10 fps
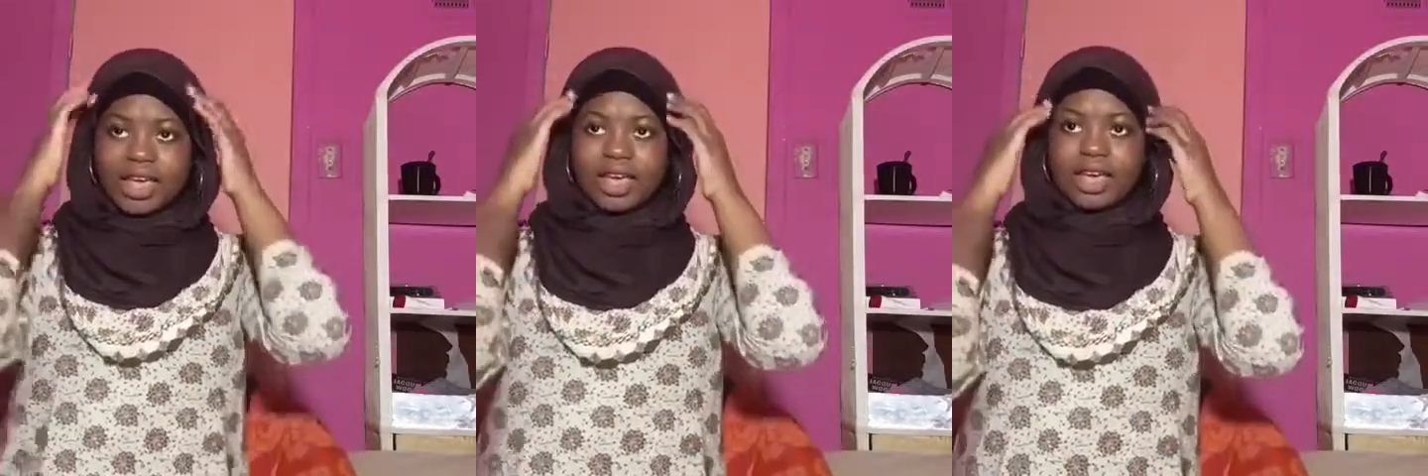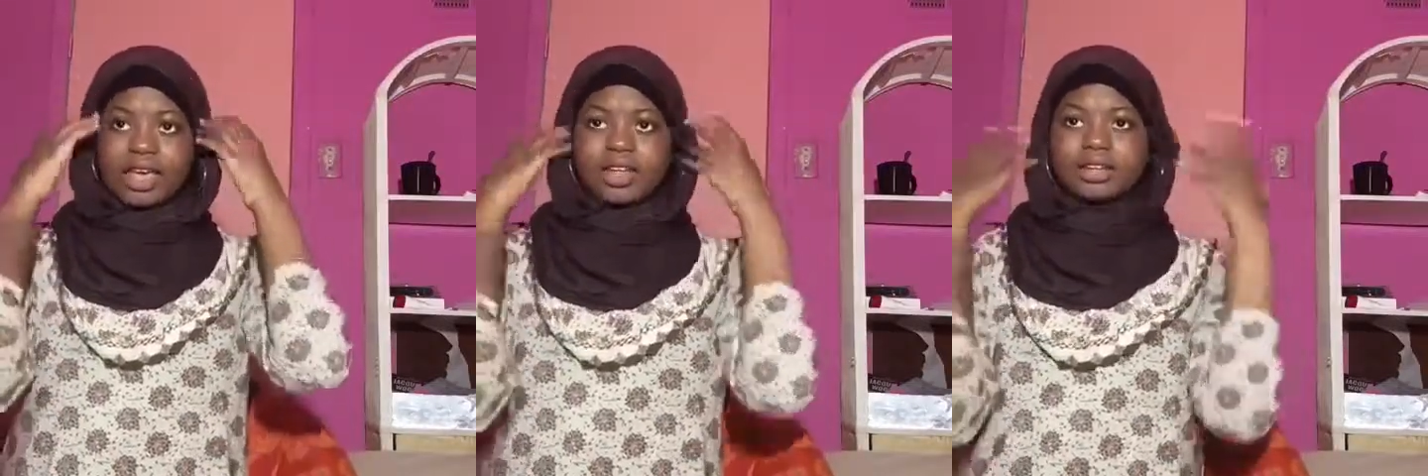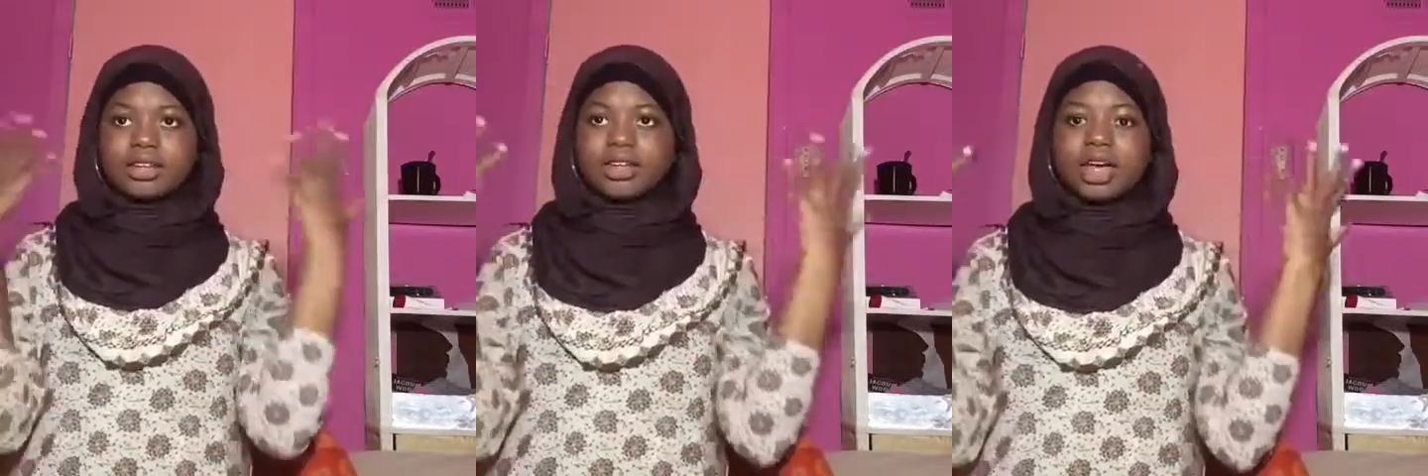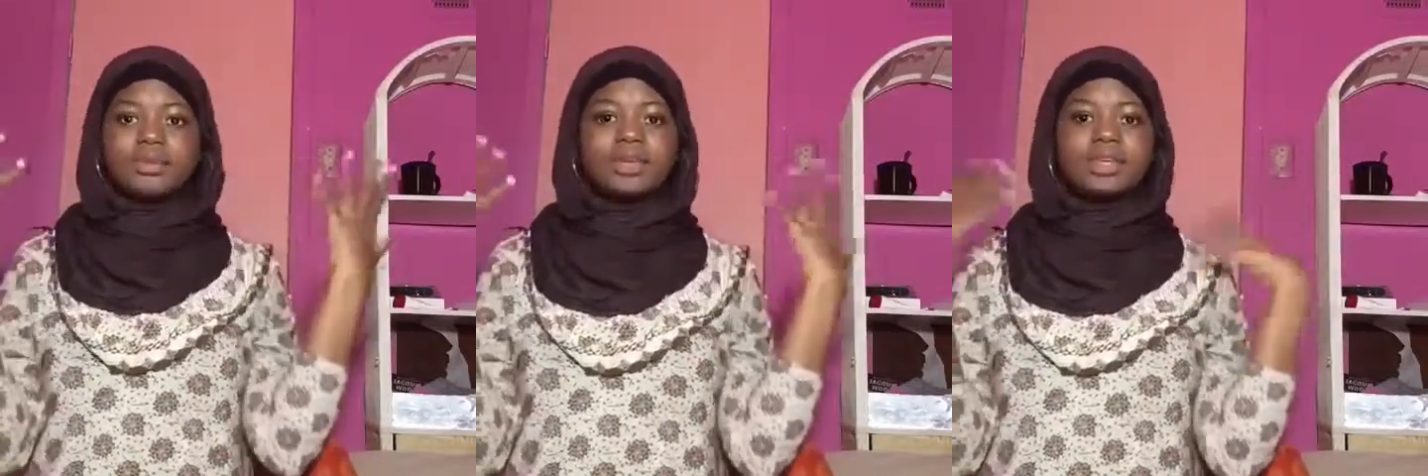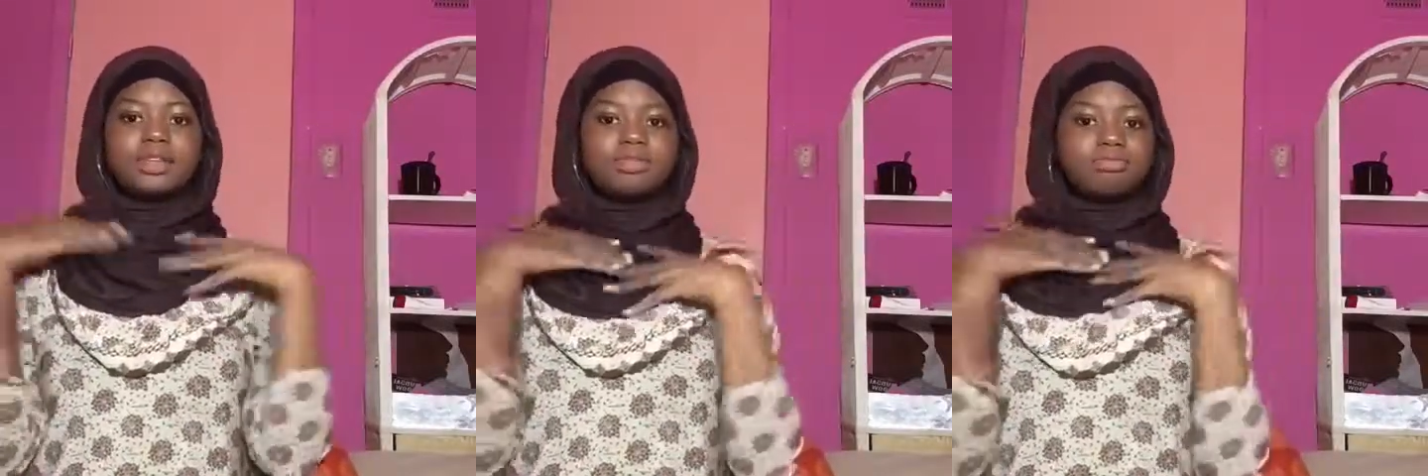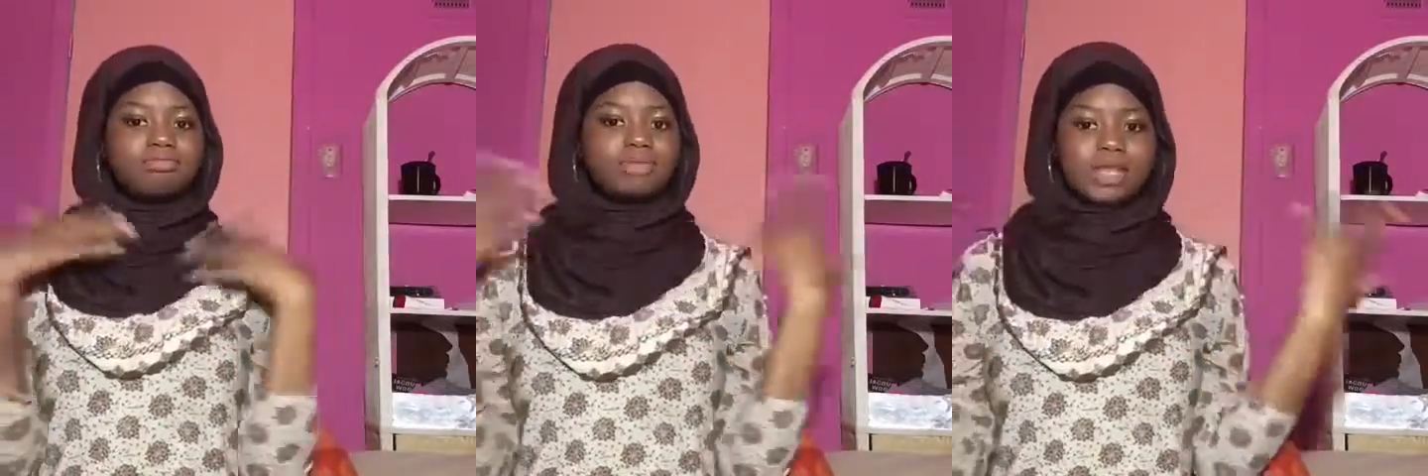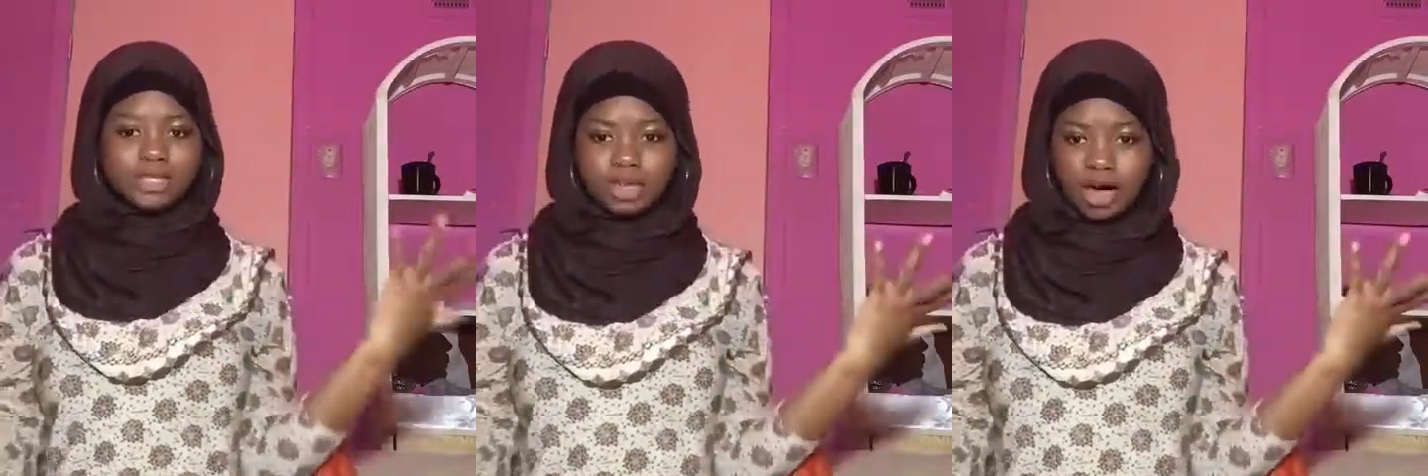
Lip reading: And I mean, it's